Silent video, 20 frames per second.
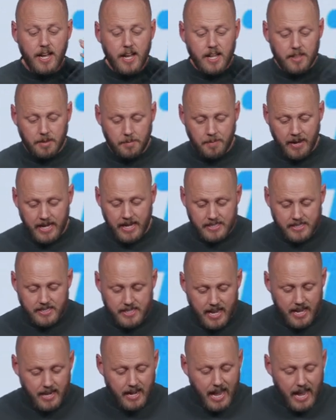The man
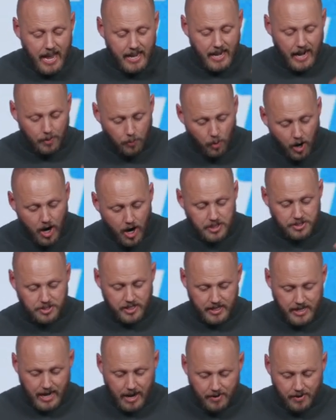said, "And I washed,
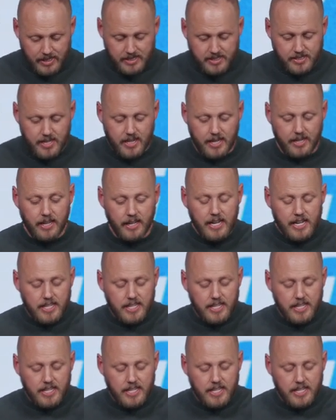and now I see."